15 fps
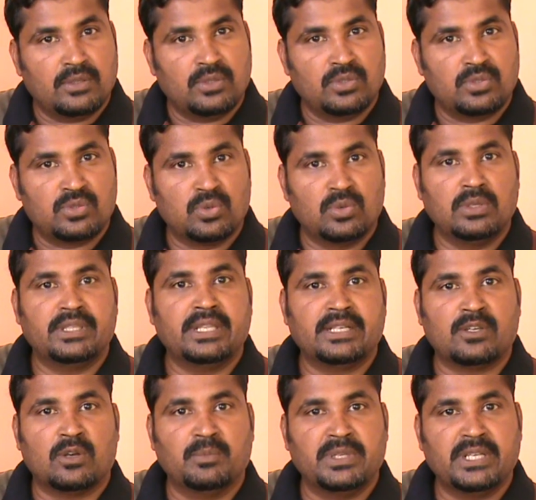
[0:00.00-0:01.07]
you sold that
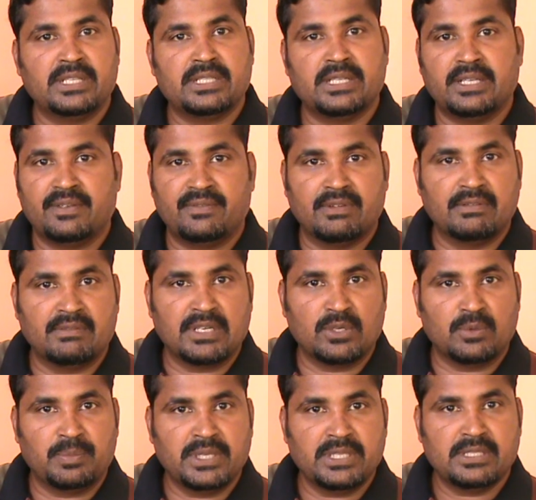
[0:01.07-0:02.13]
combination in 15
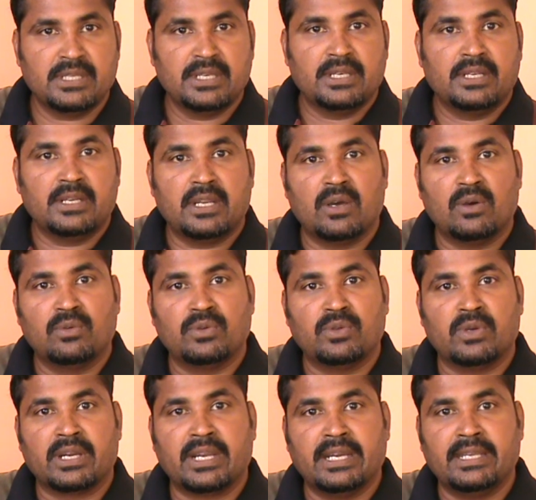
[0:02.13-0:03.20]
rupees, now
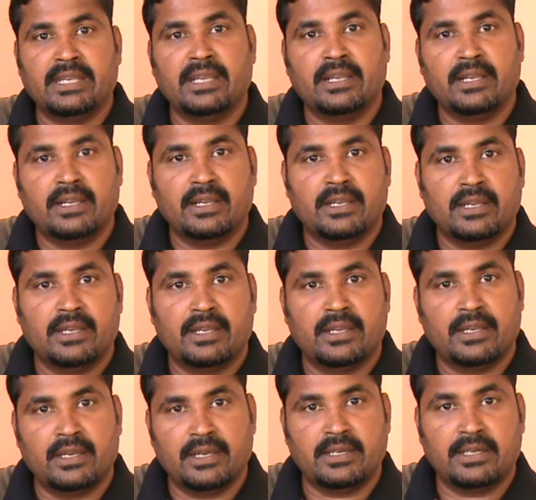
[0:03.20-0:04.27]
you are getting
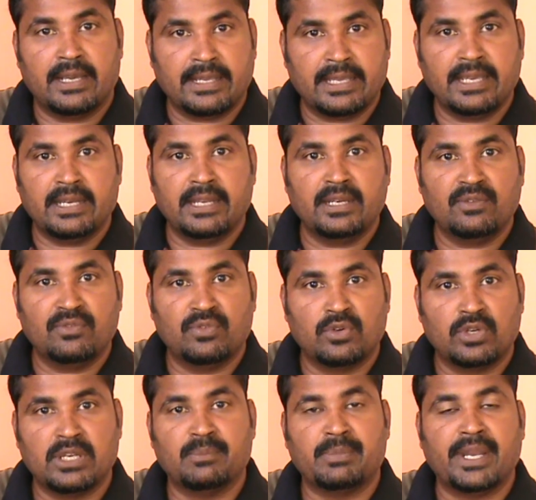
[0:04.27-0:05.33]
it again in
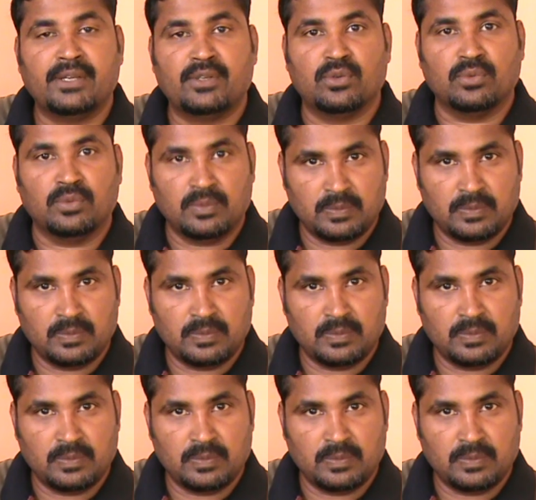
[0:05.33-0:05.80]
14.2.